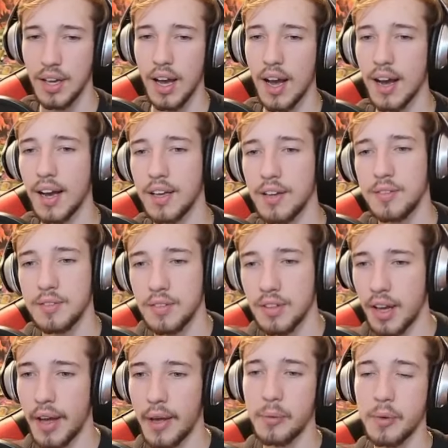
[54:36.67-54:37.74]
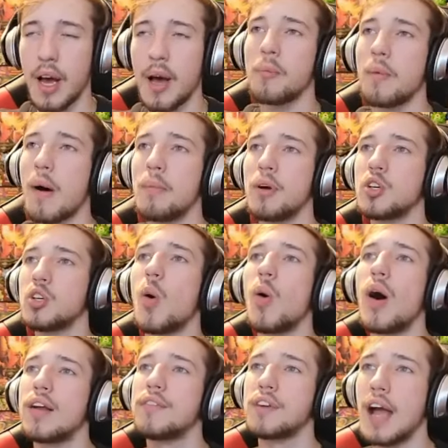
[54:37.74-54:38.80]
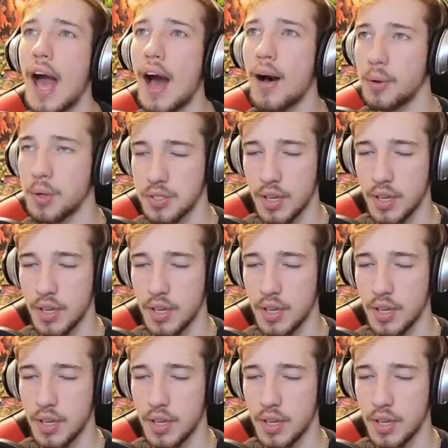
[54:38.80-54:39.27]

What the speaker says: I'm gonna go on for hours.